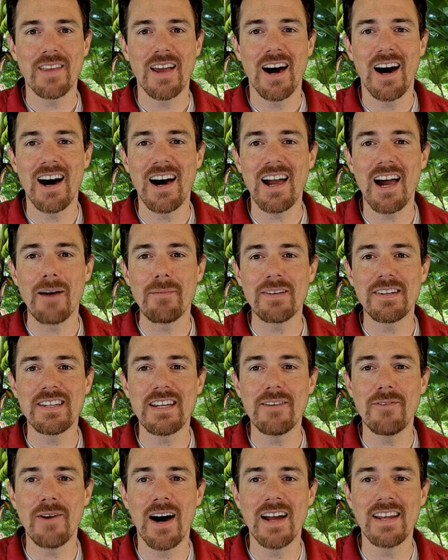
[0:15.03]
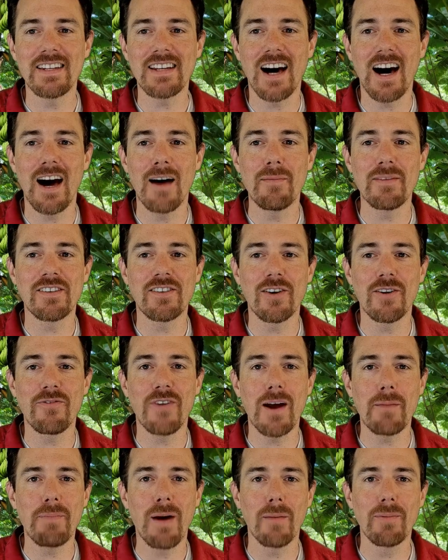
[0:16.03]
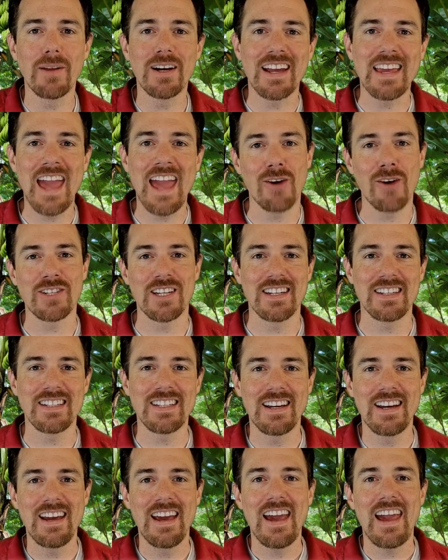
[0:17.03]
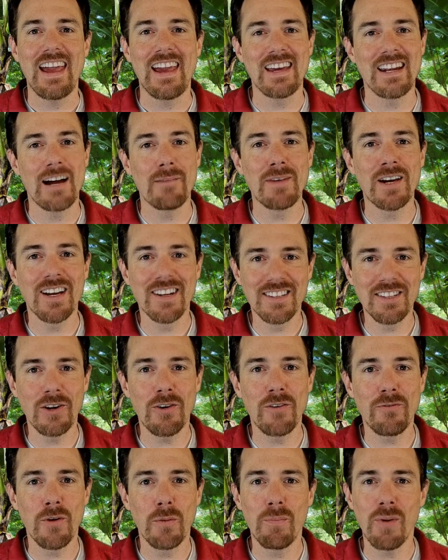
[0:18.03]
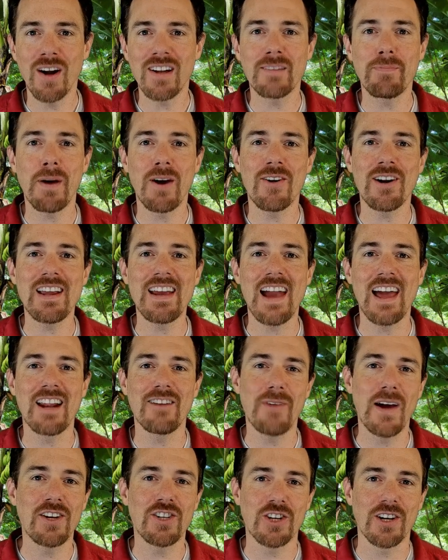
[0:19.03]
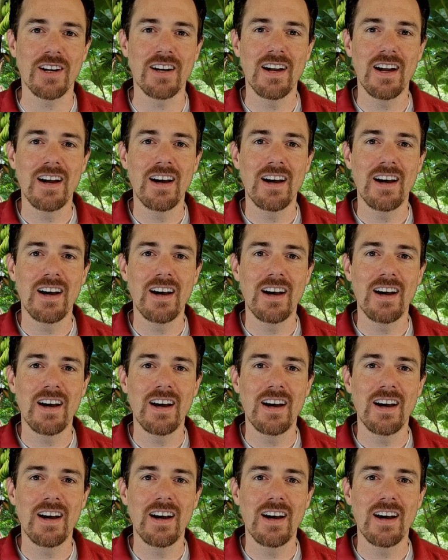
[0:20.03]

Hi, I'm Steve Hunt. I'm a certified public accountant, and I'm the consultant for prosperity and adventure.